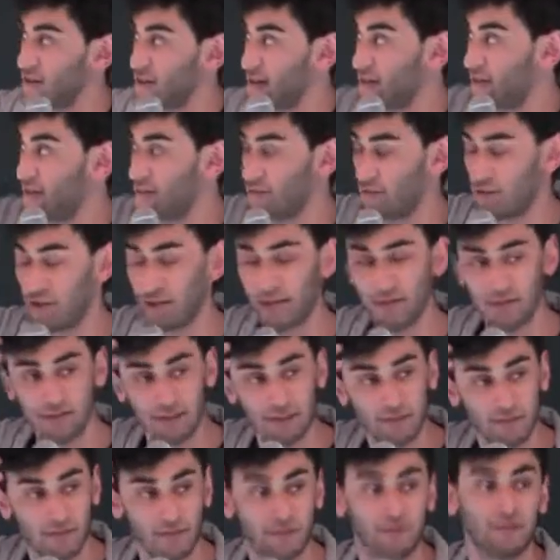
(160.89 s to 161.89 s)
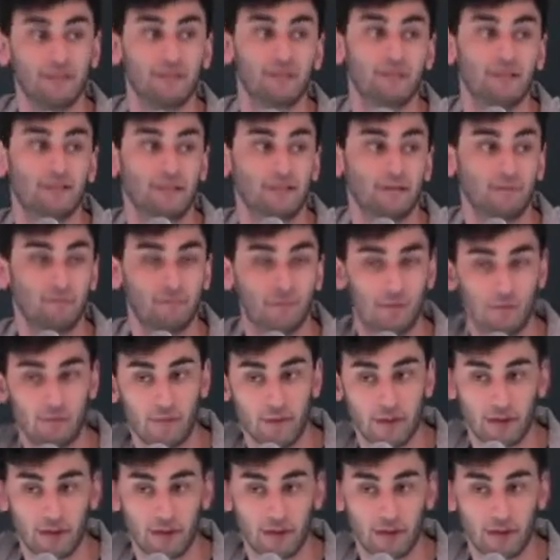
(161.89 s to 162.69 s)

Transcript: that have 3 lenses built into them with